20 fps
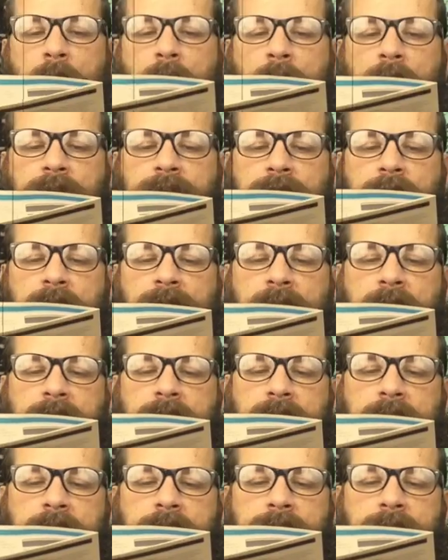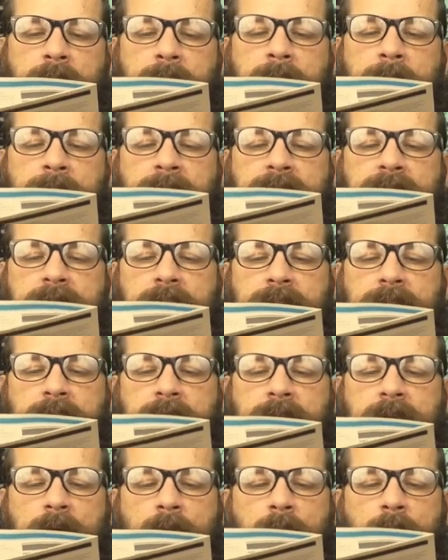what sort of ideas will be
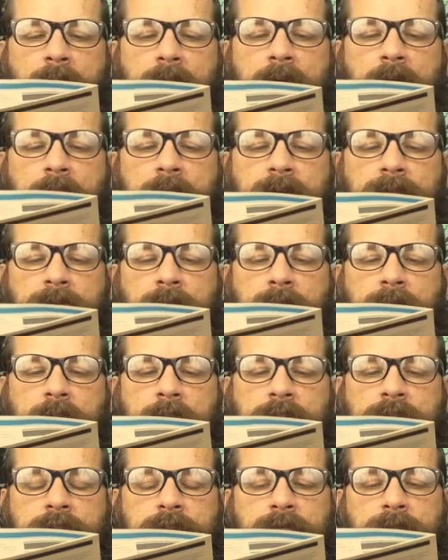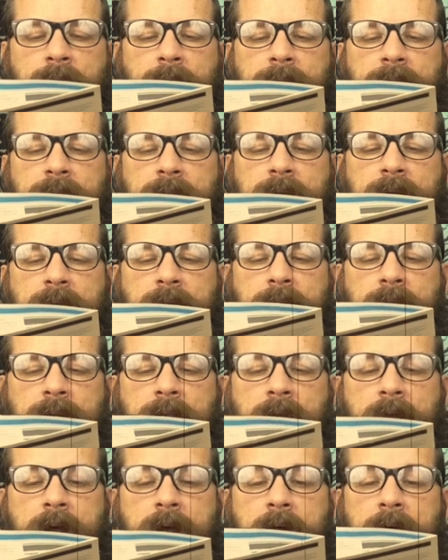presented, and what kind of locations will be needed.
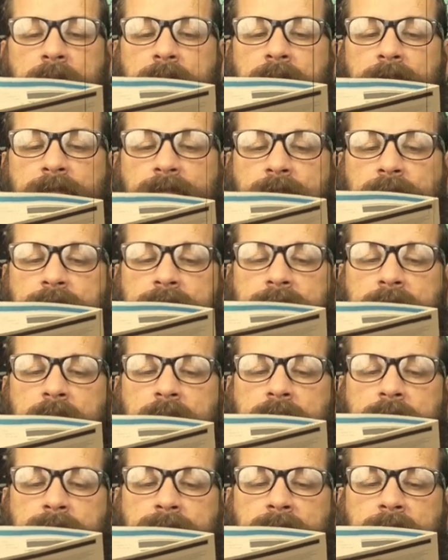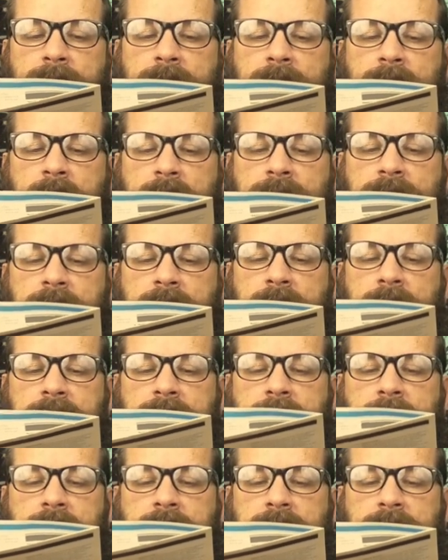The first stage of pre-production
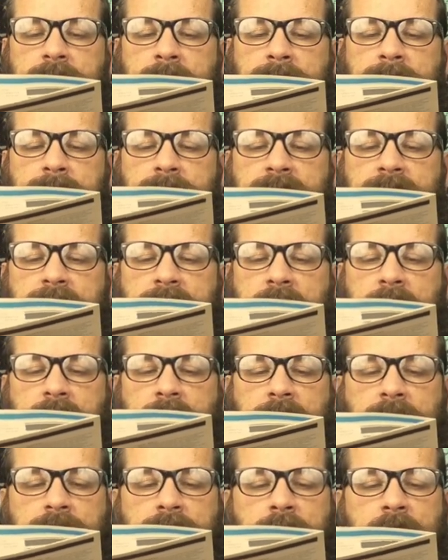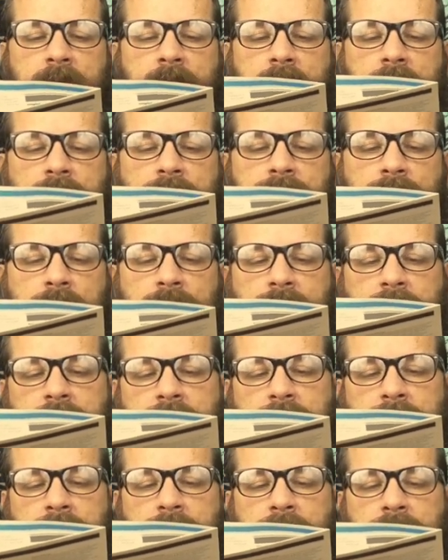is a conceptual stage. During
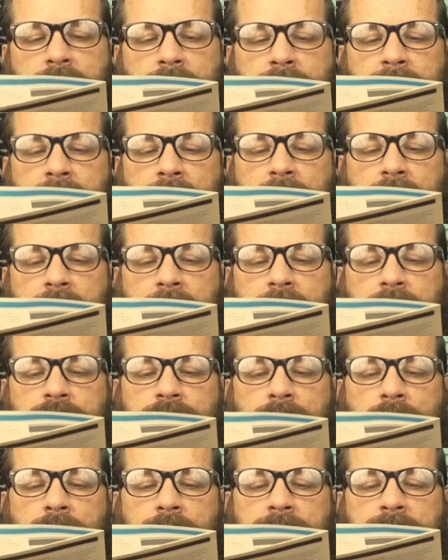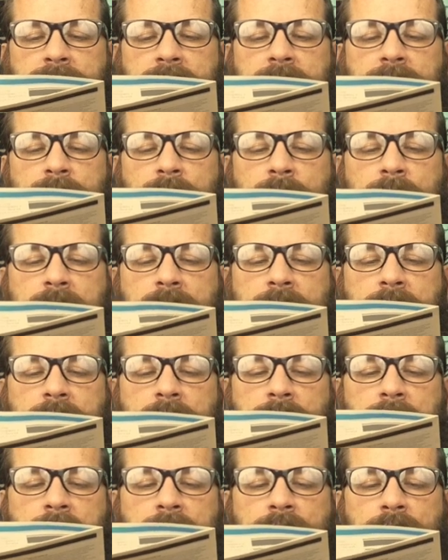this critical period, George meets
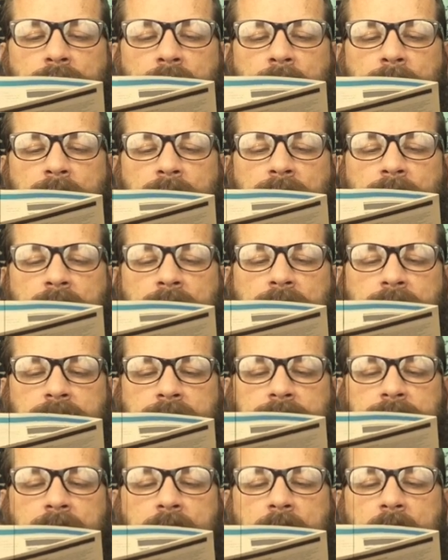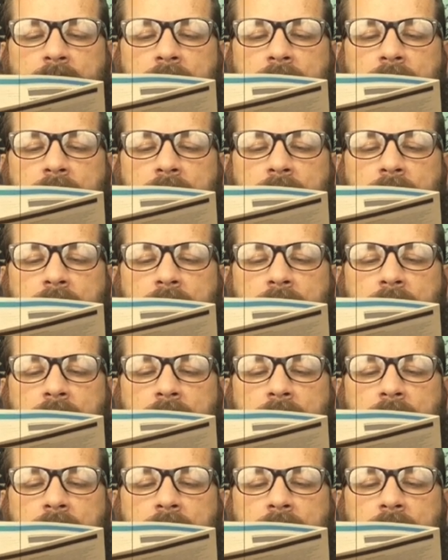weekly with Norman Reynolds,